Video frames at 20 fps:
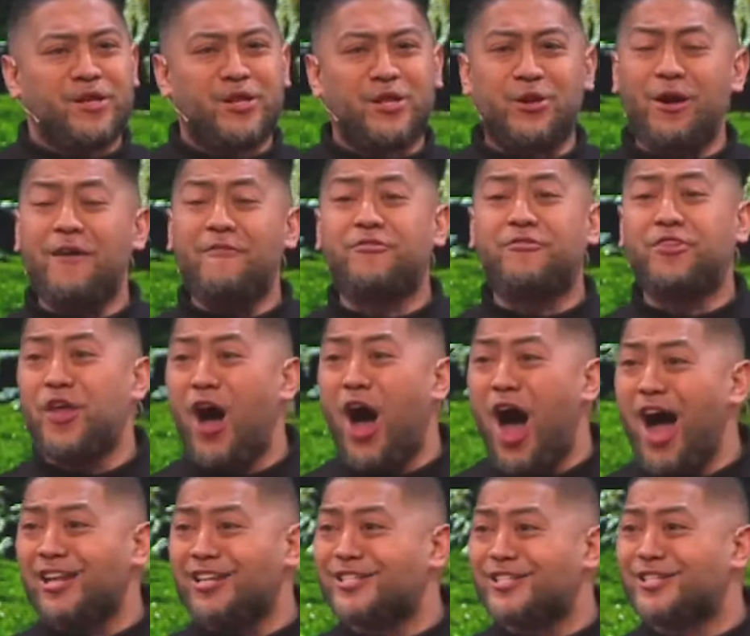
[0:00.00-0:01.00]
Do you have
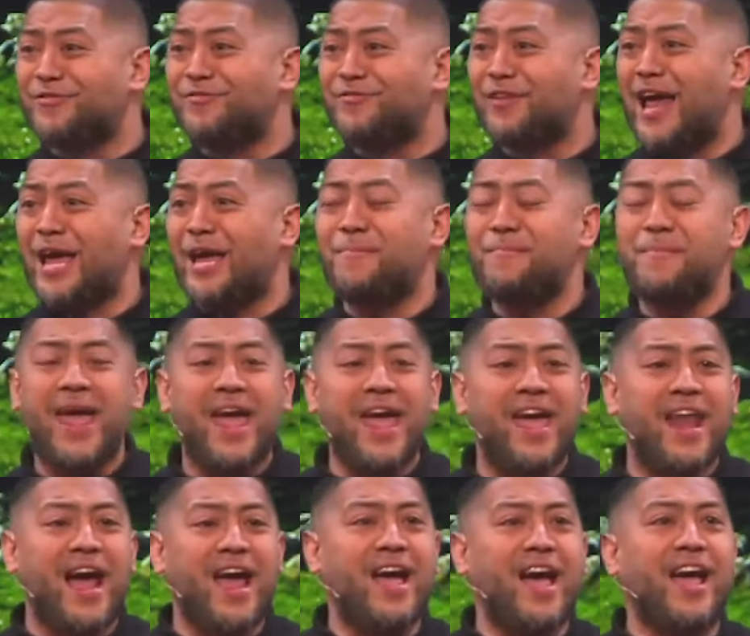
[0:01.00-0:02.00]
thoughts of like,
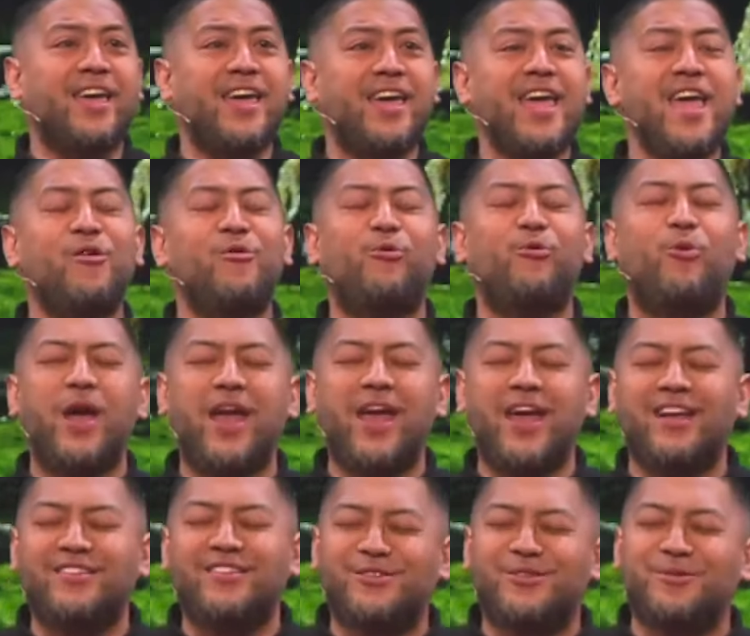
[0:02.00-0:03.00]
man, I can't
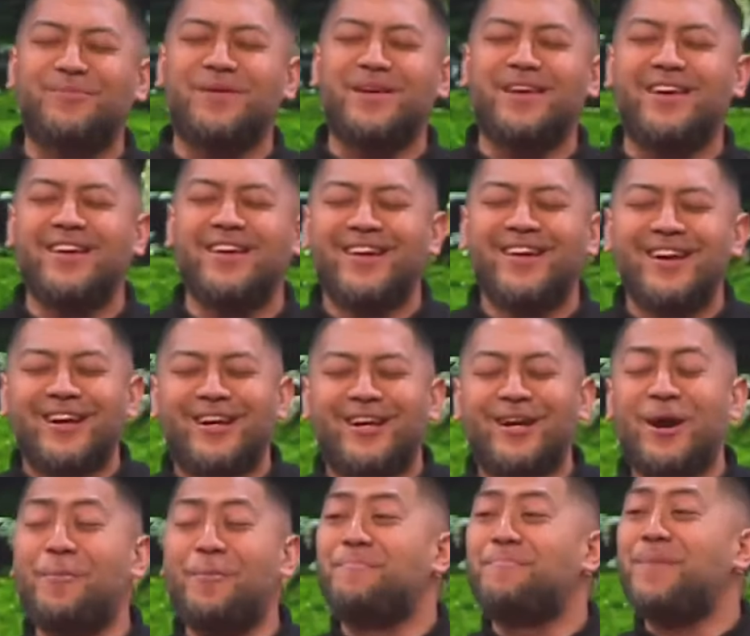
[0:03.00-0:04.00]
wait to be
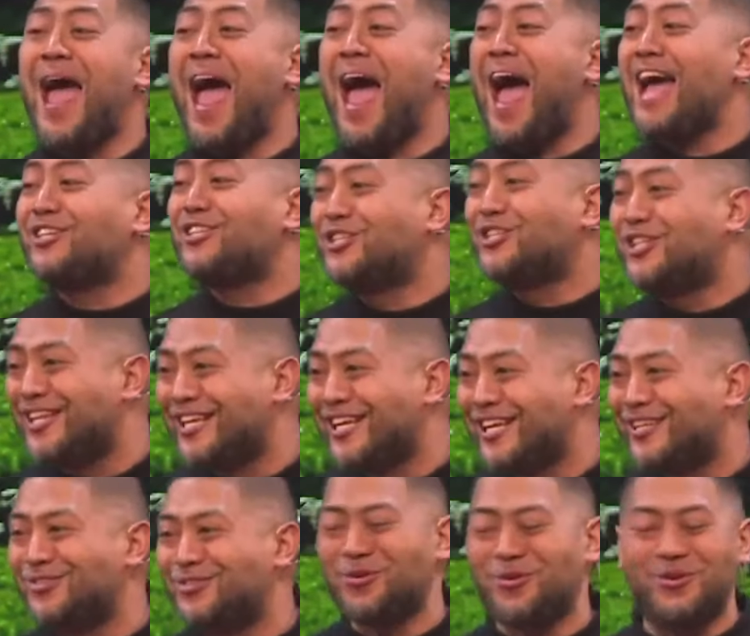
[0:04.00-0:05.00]

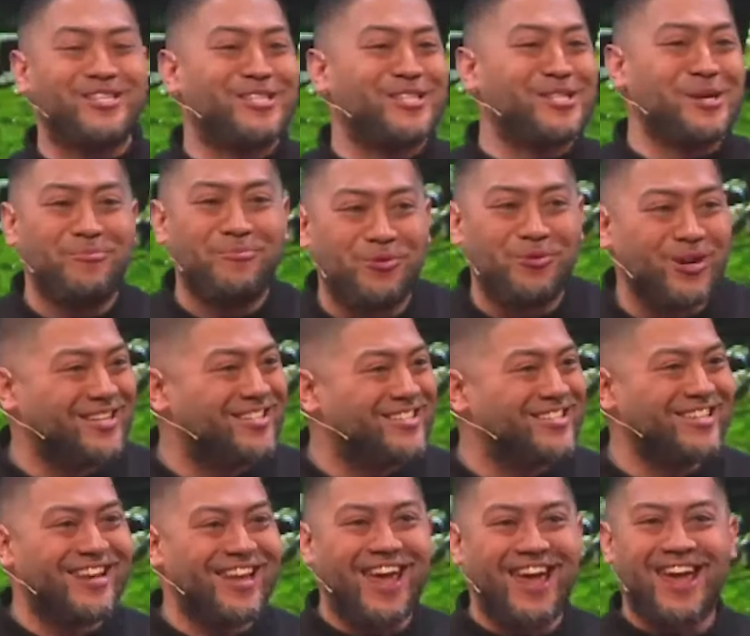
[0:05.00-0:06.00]
compassionate towards someone
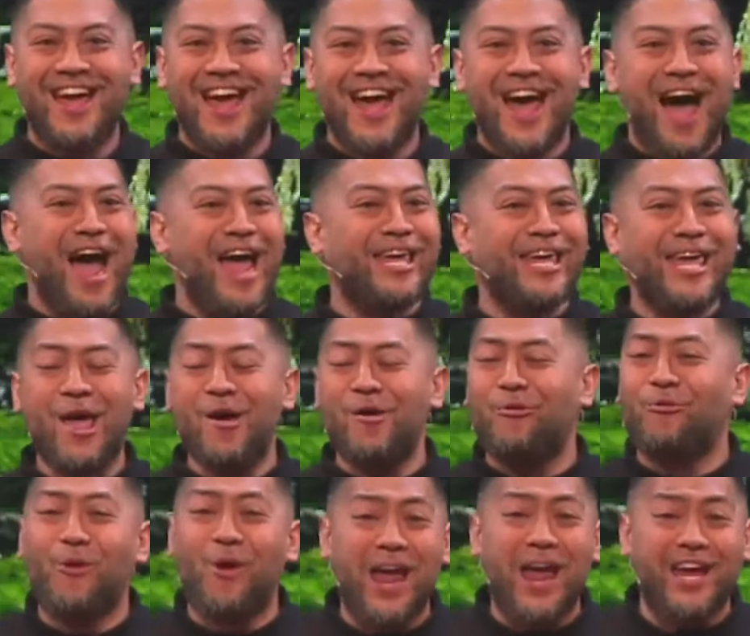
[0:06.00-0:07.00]
today. I
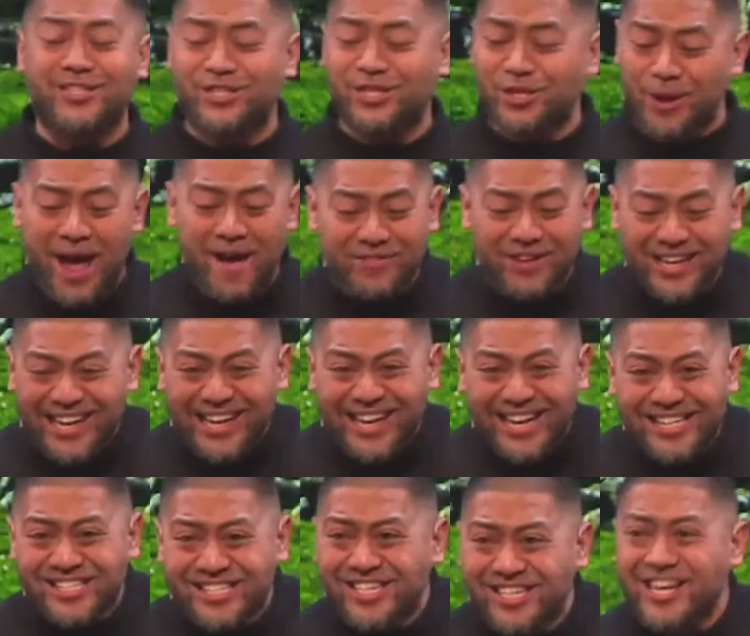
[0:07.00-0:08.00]
can't wait to have a
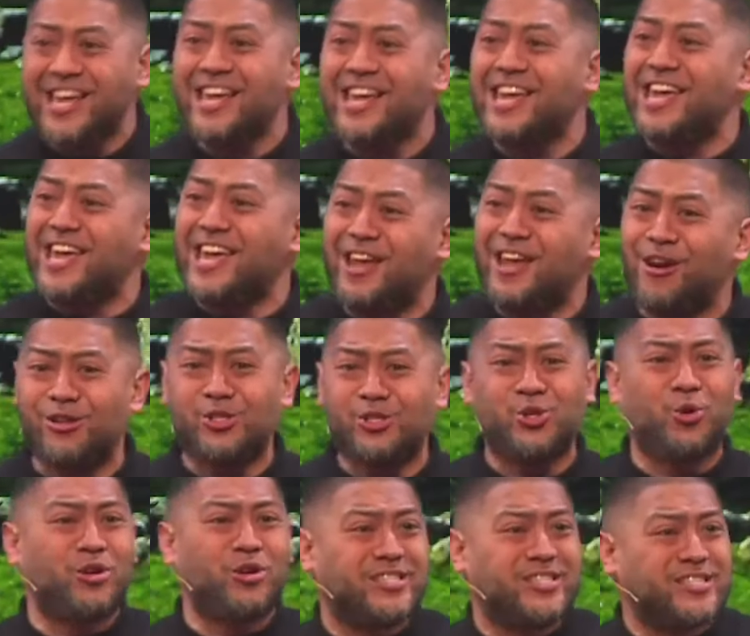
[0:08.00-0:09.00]
listening ear
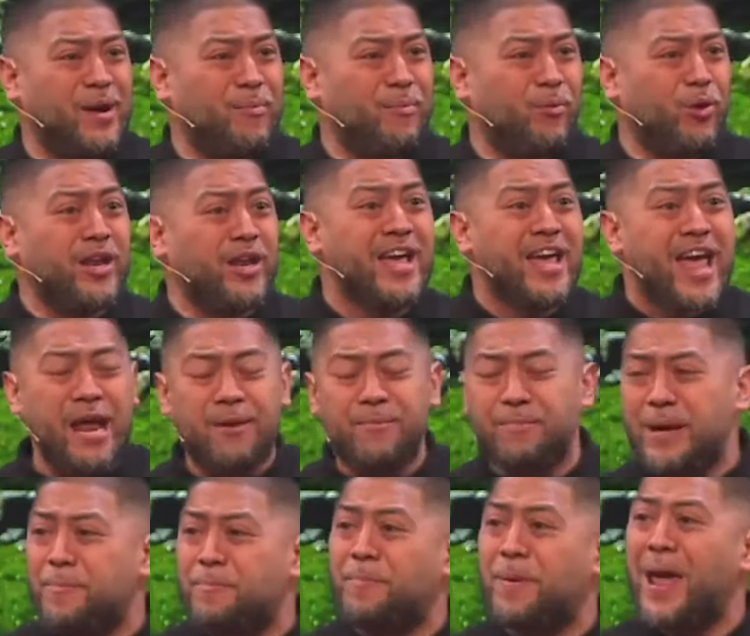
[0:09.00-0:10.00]
towards someone
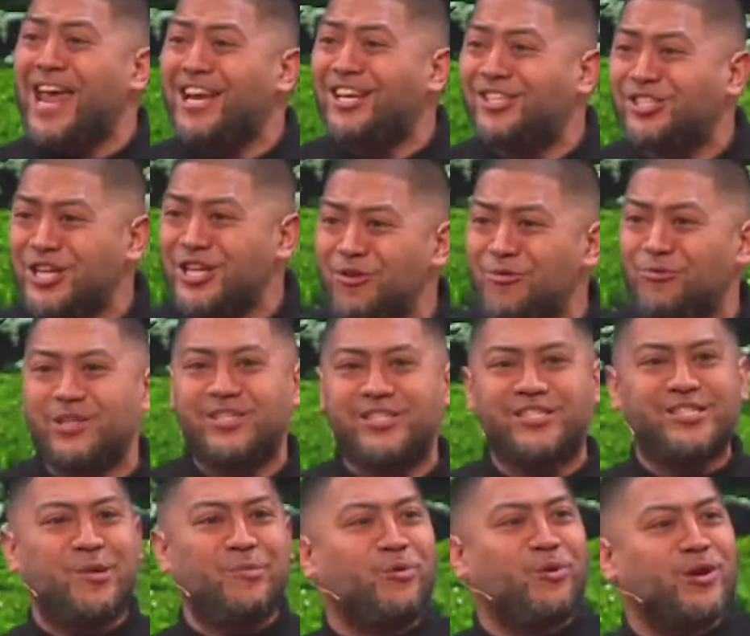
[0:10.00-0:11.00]
and be patient with
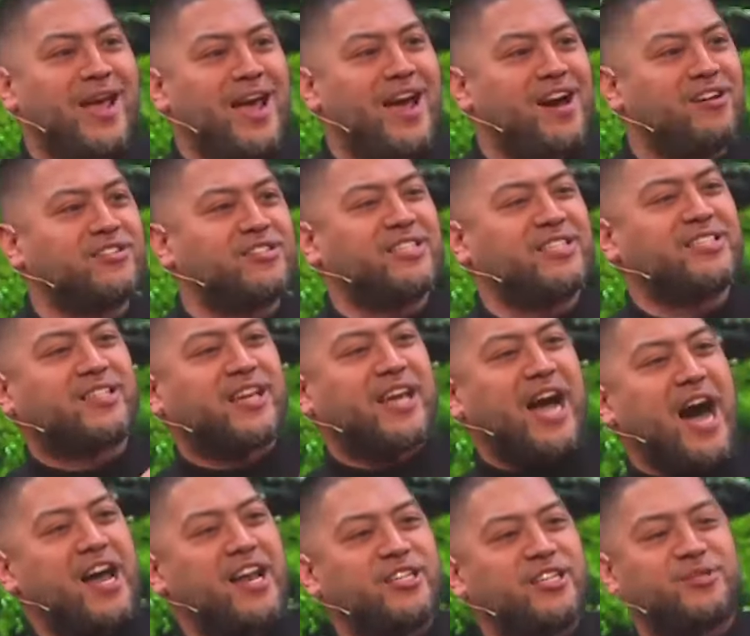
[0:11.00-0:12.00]
someone else as
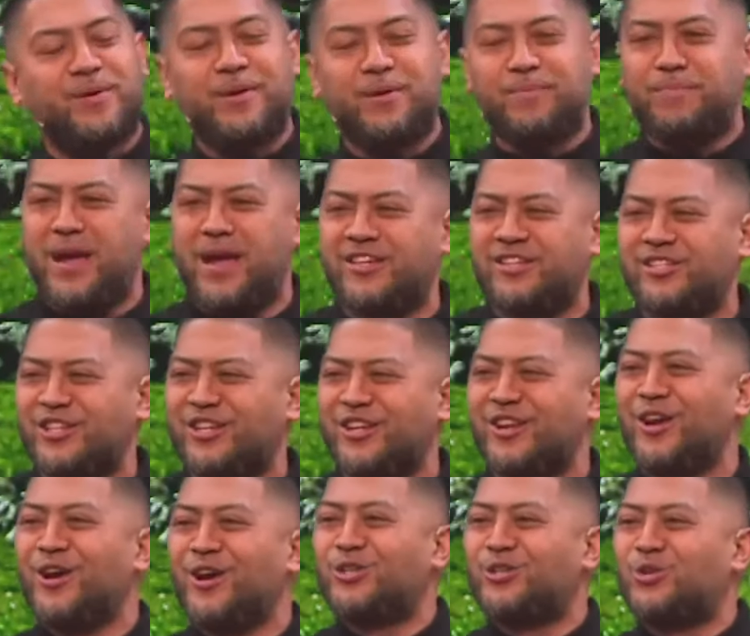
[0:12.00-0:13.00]
God has been
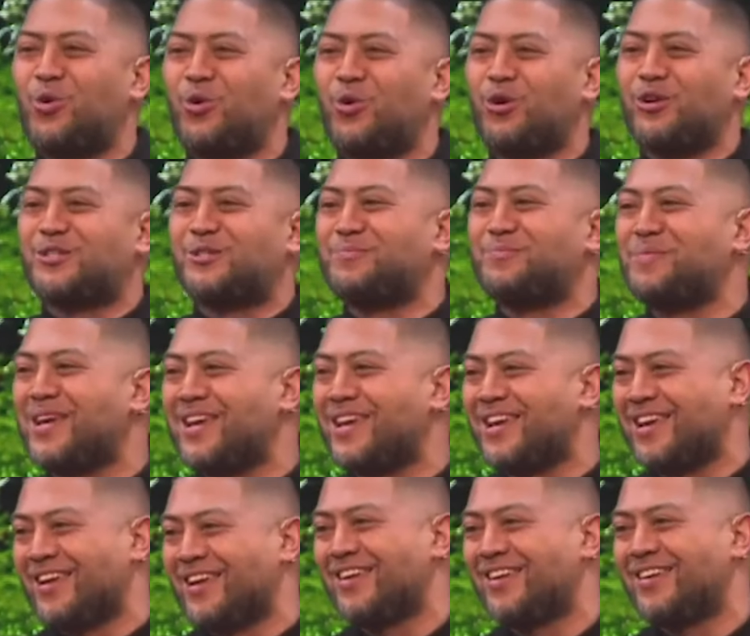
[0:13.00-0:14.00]
patient towards
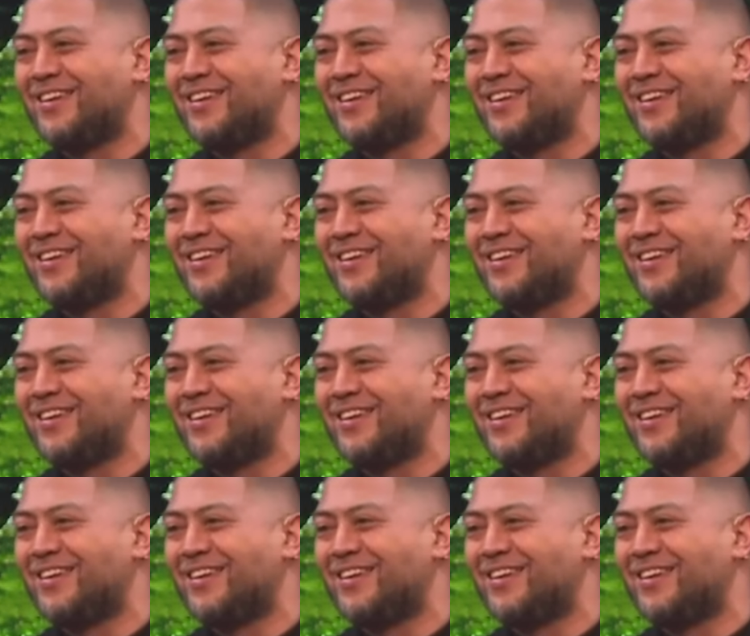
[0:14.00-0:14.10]
me.